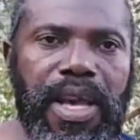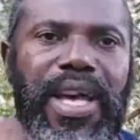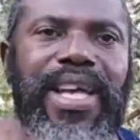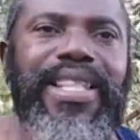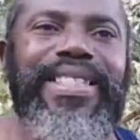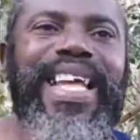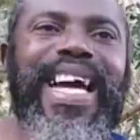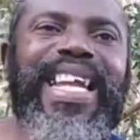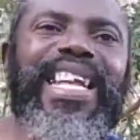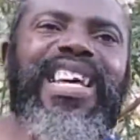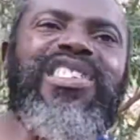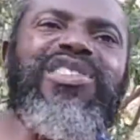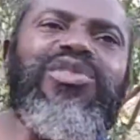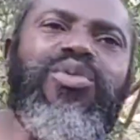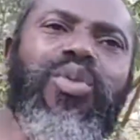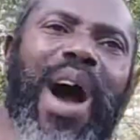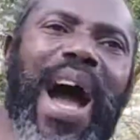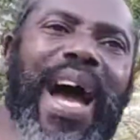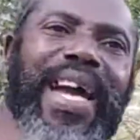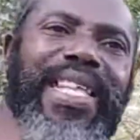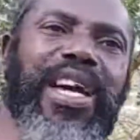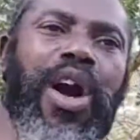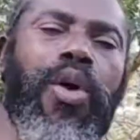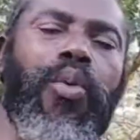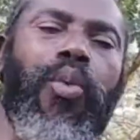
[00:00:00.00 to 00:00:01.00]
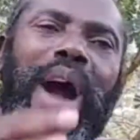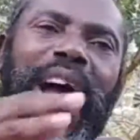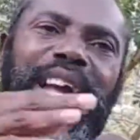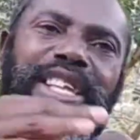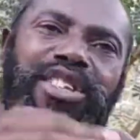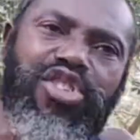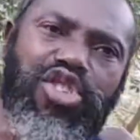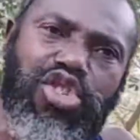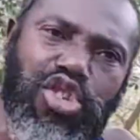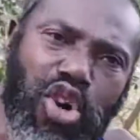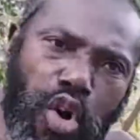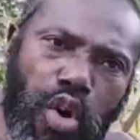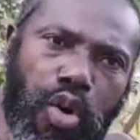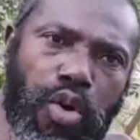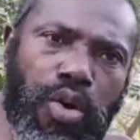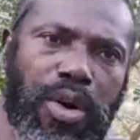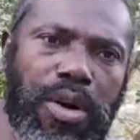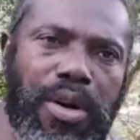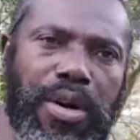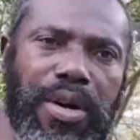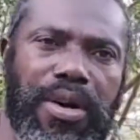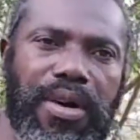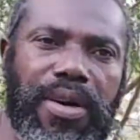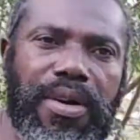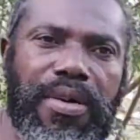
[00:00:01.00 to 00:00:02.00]
That is why they went through
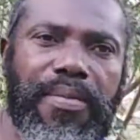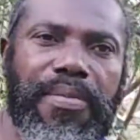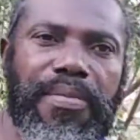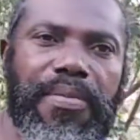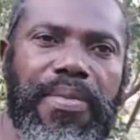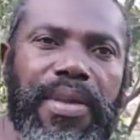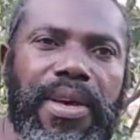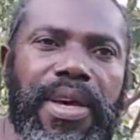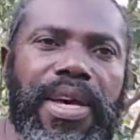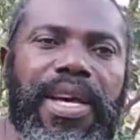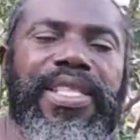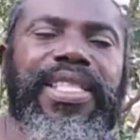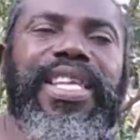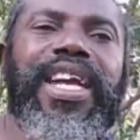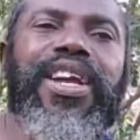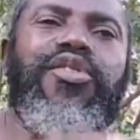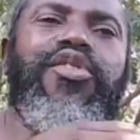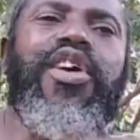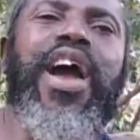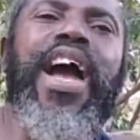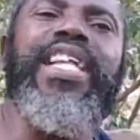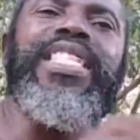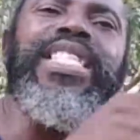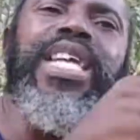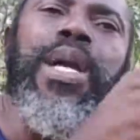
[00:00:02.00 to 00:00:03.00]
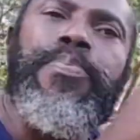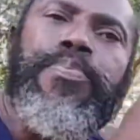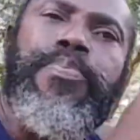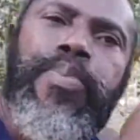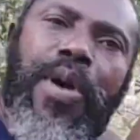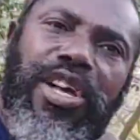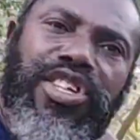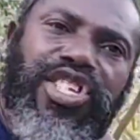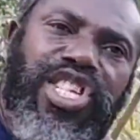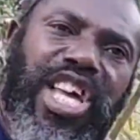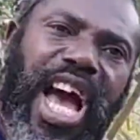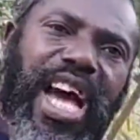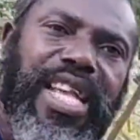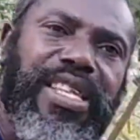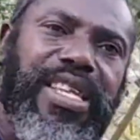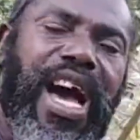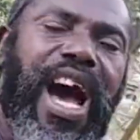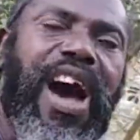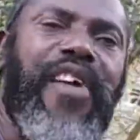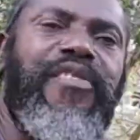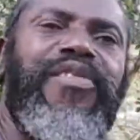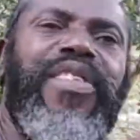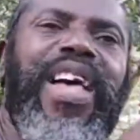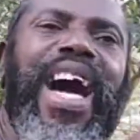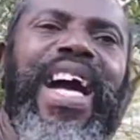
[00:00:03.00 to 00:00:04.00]
the Great Depression
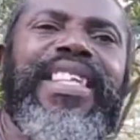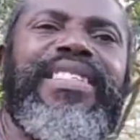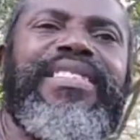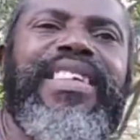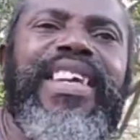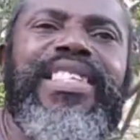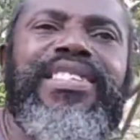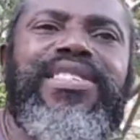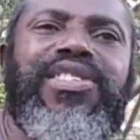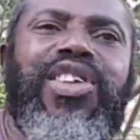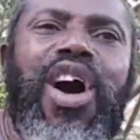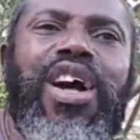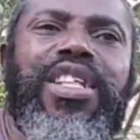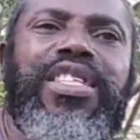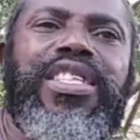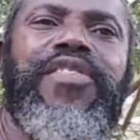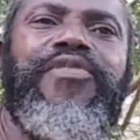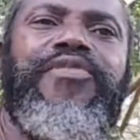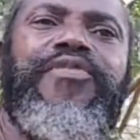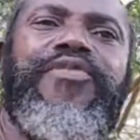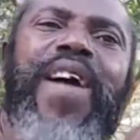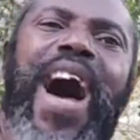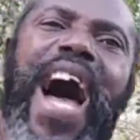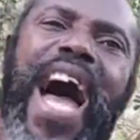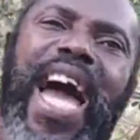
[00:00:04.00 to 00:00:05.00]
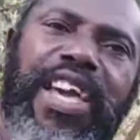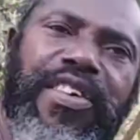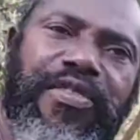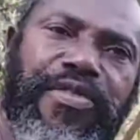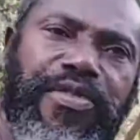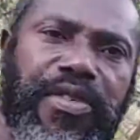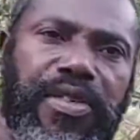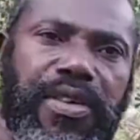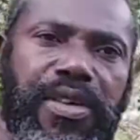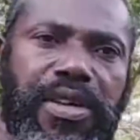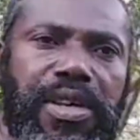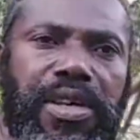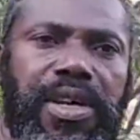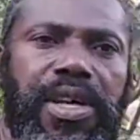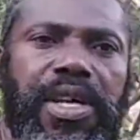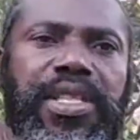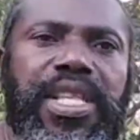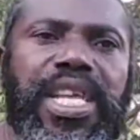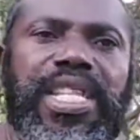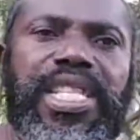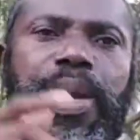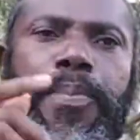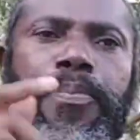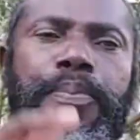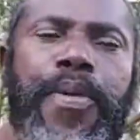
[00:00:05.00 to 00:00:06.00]
of 1935.
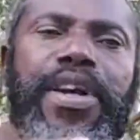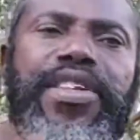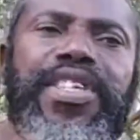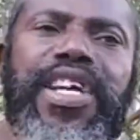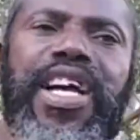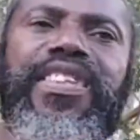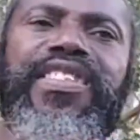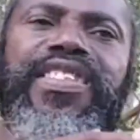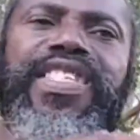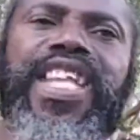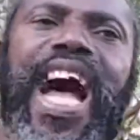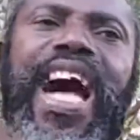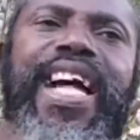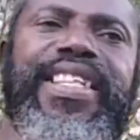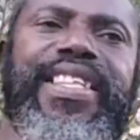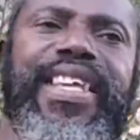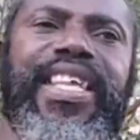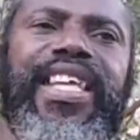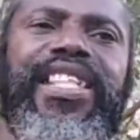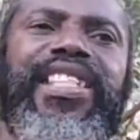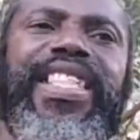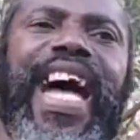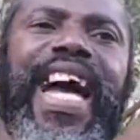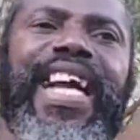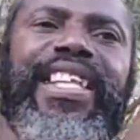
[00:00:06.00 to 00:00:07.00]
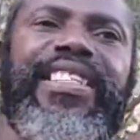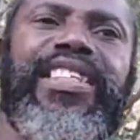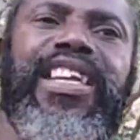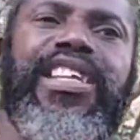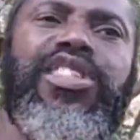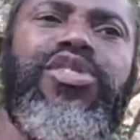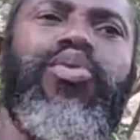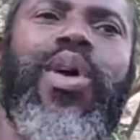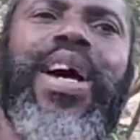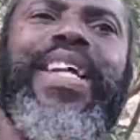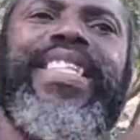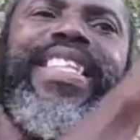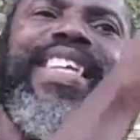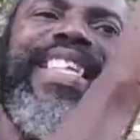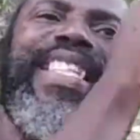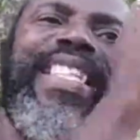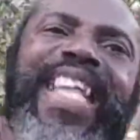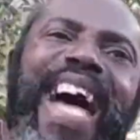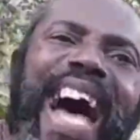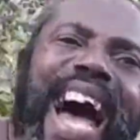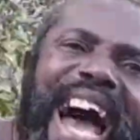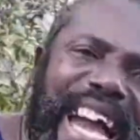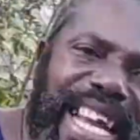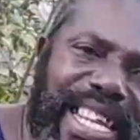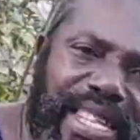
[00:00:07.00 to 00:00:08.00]
The Depression started in
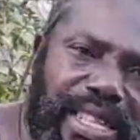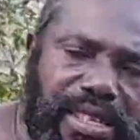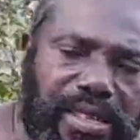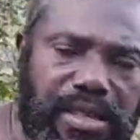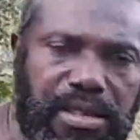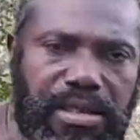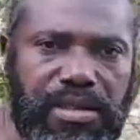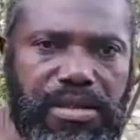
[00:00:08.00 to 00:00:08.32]
1929.